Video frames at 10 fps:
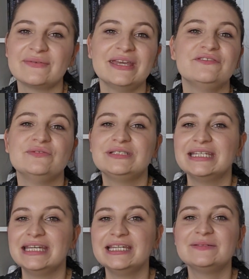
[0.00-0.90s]
If you
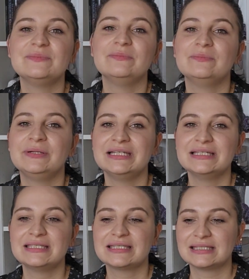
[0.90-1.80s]
did,
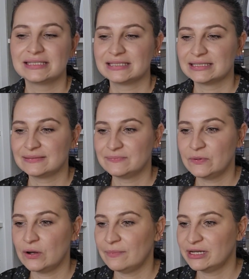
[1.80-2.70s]
please...
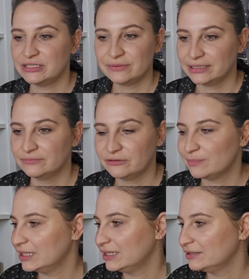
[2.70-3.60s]
What am I doing with my
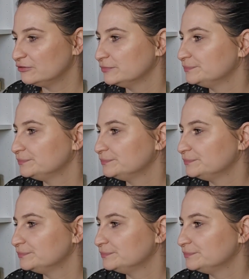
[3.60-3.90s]
life?